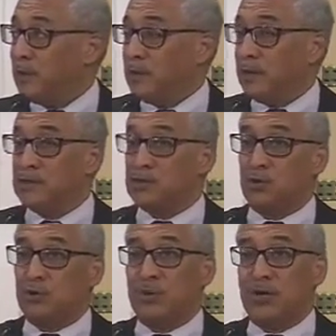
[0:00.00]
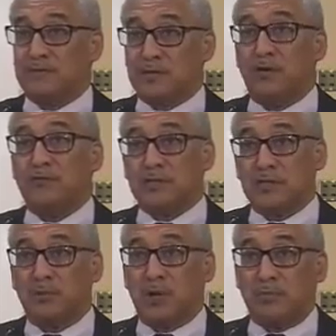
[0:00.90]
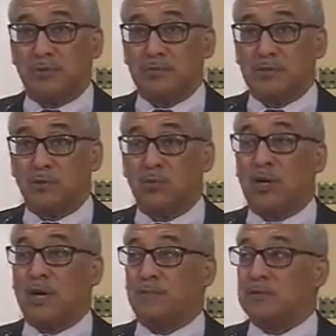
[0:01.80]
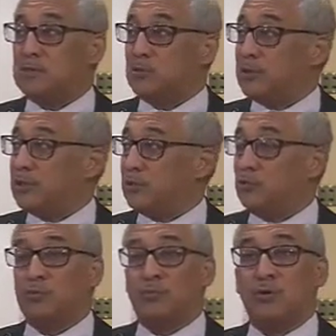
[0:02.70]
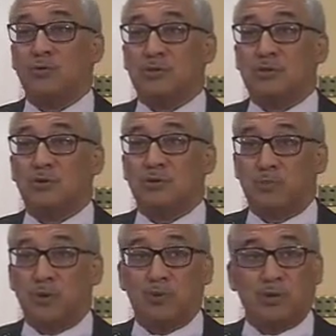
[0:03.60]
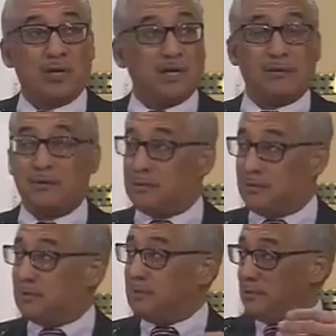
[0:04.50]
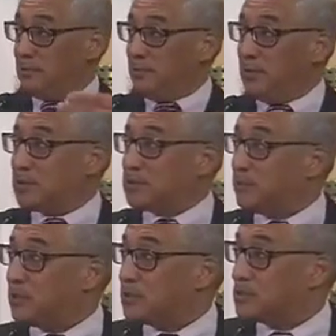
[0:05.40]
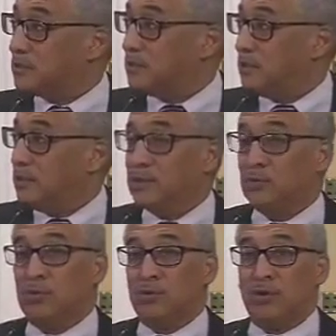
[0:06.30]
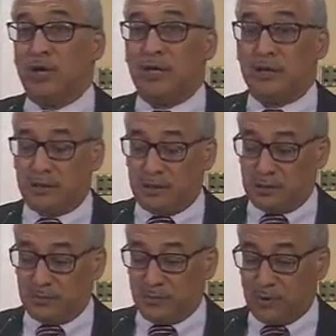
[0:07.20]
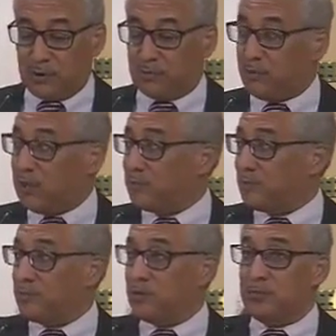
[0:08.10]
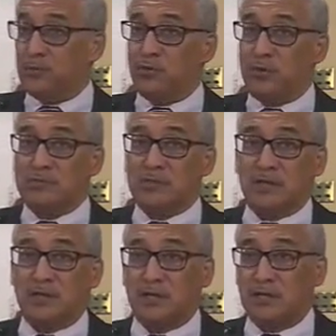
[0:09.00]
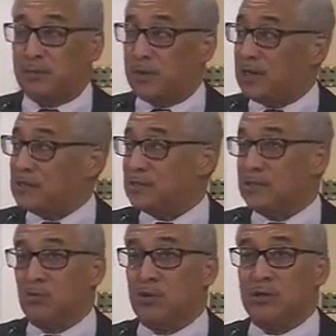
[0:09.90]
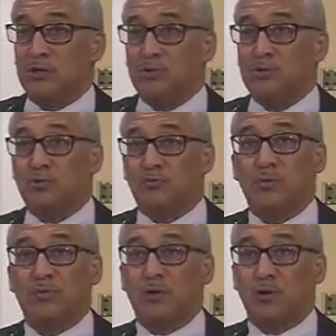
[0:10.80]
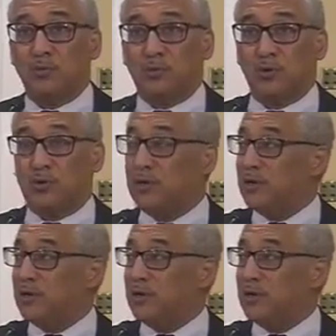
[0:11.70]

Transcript: And so you may have solvency problems. What happens when the group goes broke? Can't meet its bills. Well, you had programs like that in the past, and it wasn't unusual for them to go broke.